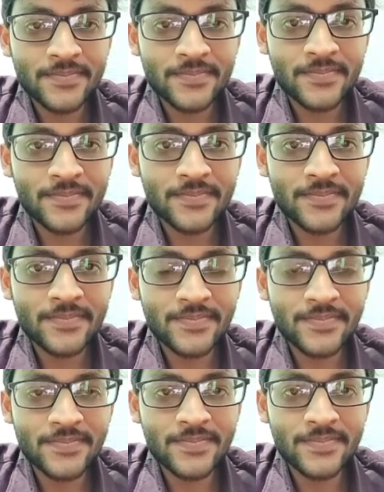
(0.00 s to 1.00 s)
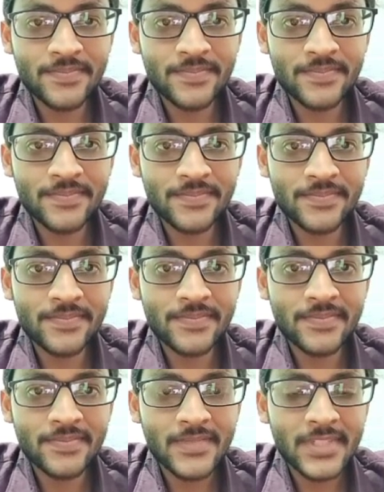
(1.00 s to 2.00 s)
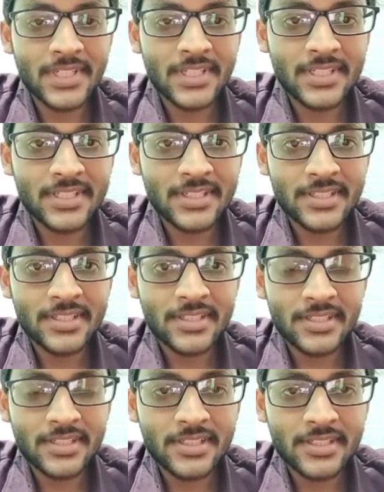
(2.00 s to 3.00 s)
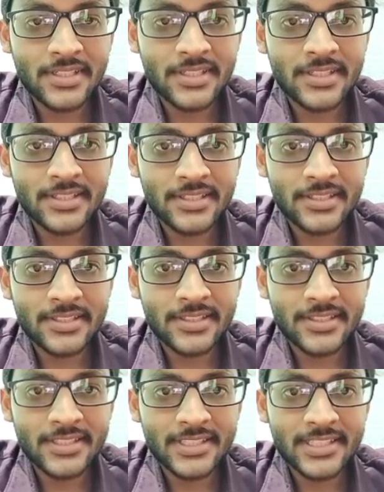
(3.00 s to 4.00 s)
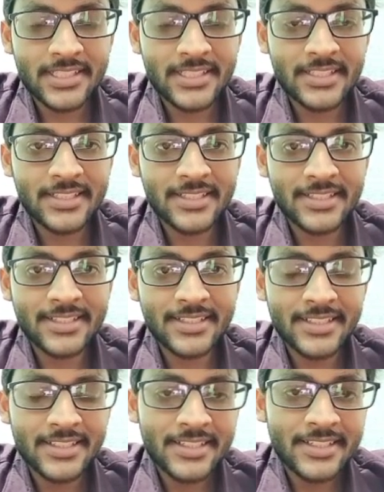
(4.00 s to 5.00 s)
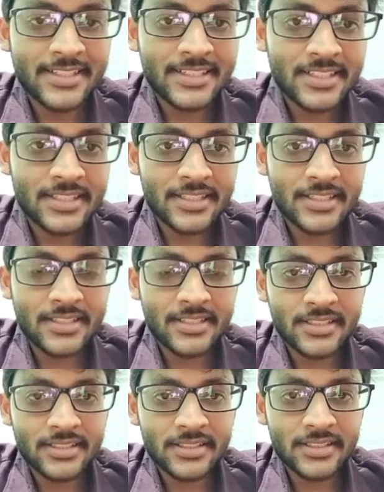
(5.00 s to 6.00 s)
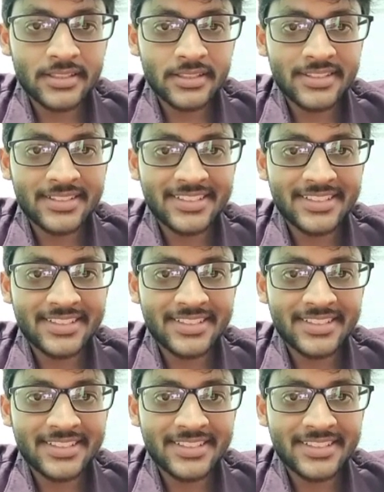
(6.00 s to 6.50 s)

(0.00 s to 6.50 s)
No words are spoken by the person on screen.